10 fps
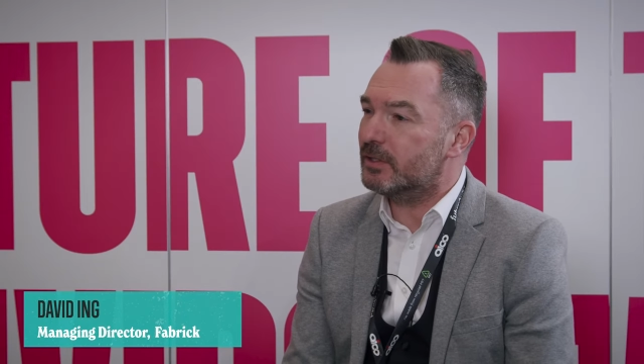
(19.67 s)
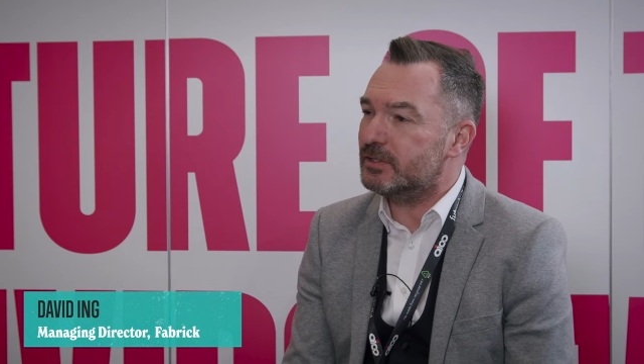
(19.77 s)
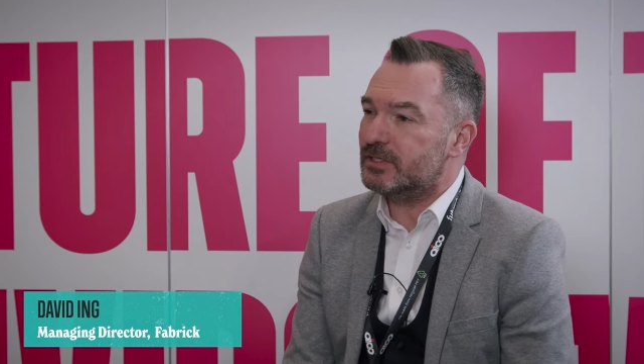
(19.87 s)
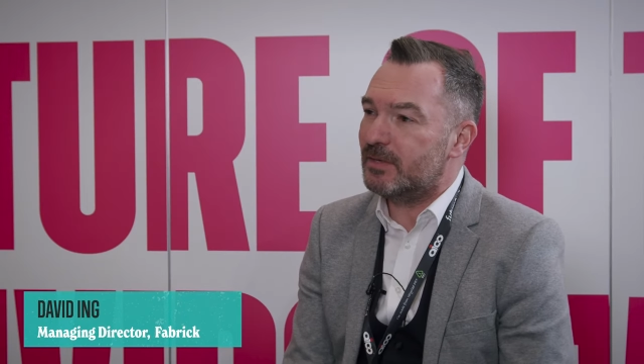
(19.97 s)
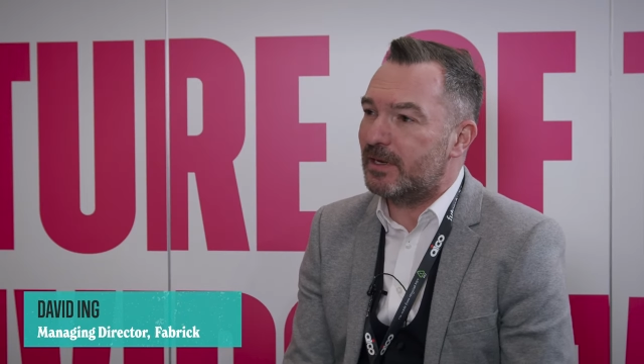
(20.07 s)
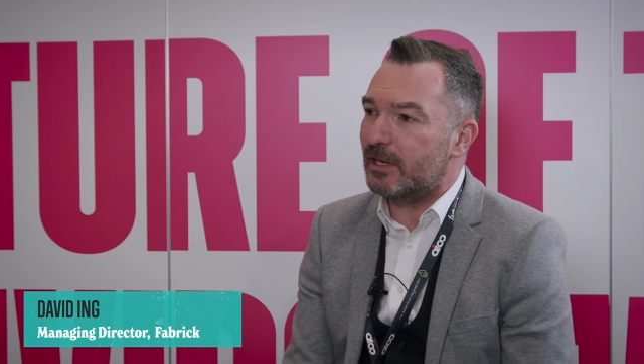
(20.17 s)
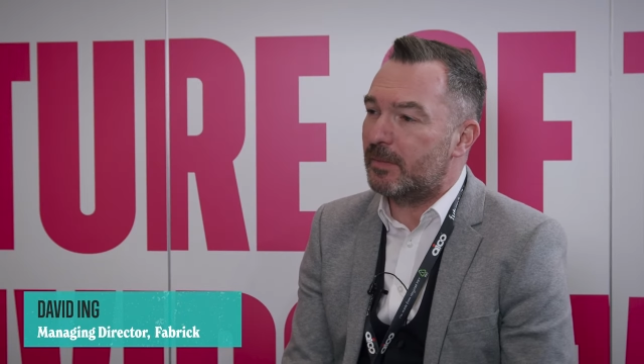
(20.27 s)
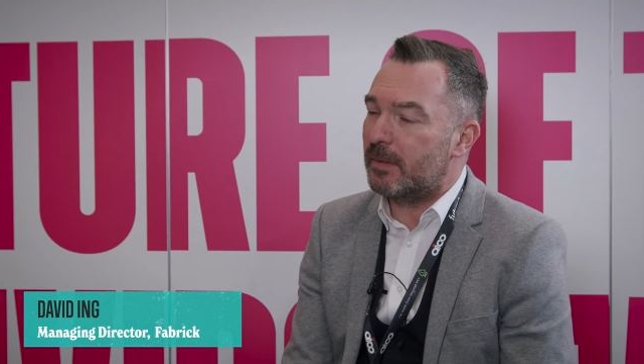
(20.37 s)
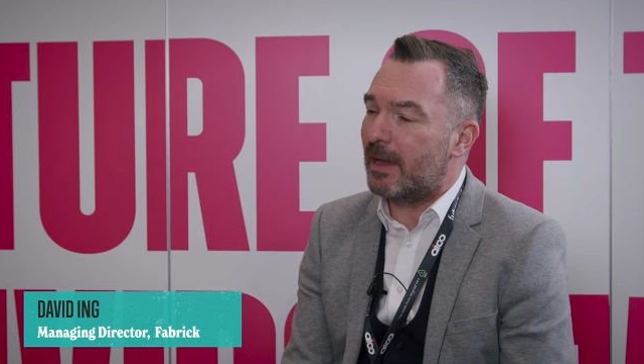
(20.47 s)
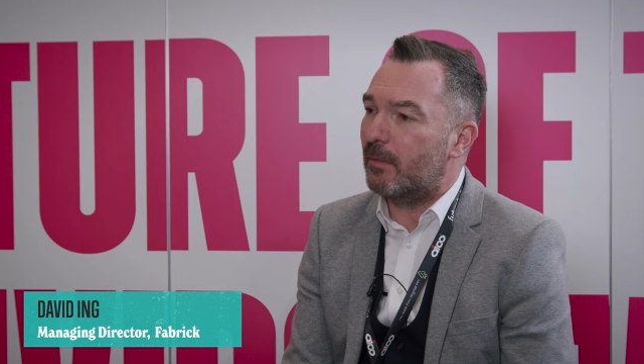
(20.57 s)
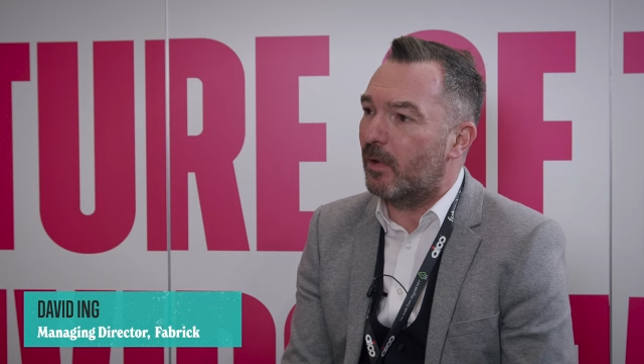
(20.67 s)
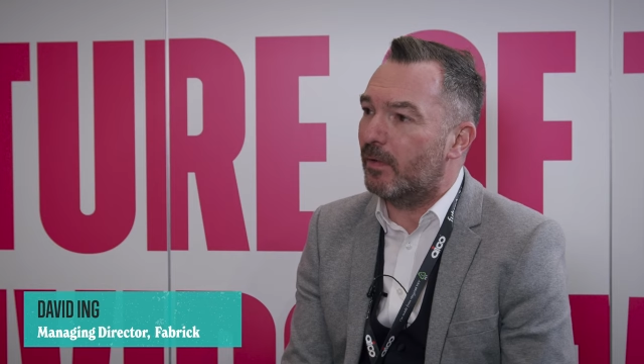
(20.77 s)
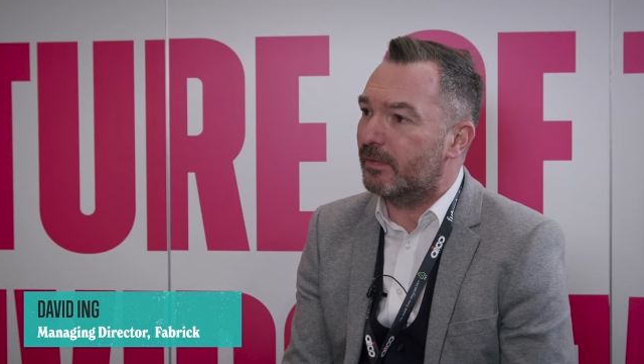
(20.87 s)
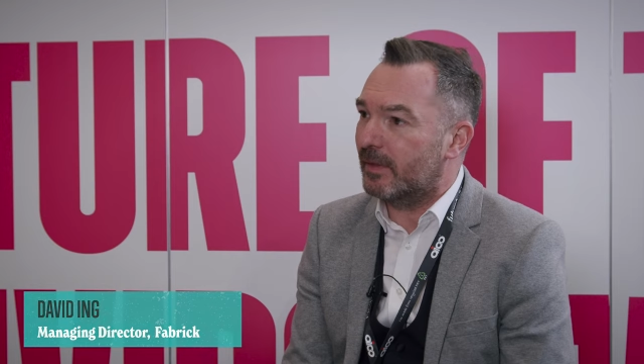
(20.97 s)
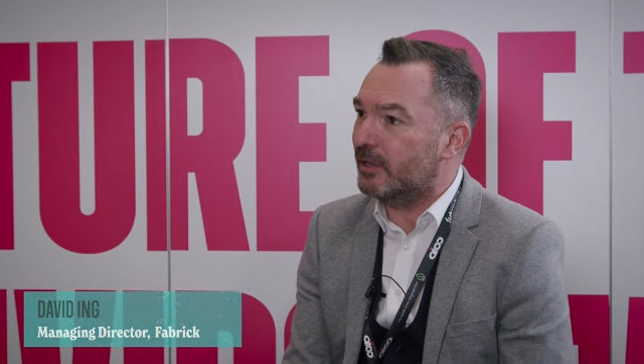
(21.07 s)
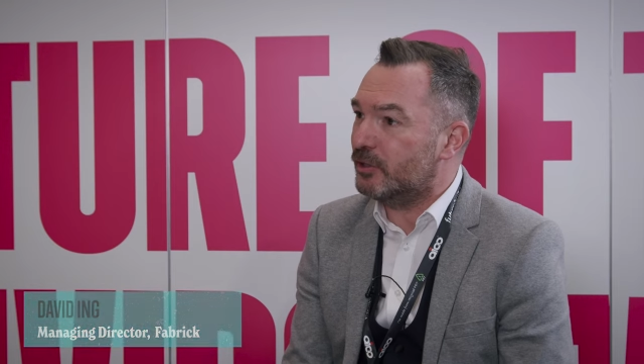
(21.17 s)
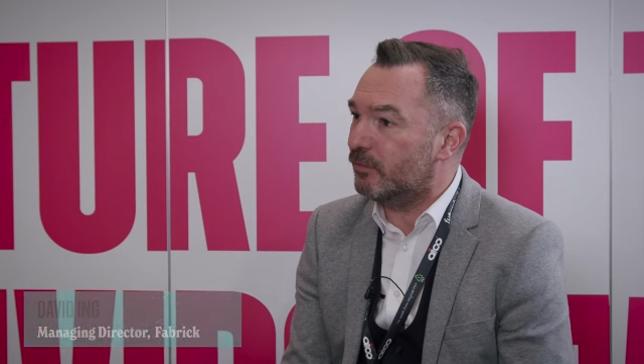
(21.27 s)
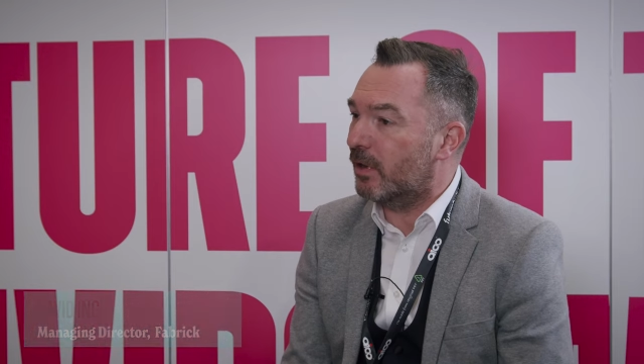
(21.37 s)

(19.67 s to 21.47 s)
Could you tell me a little bit about what that new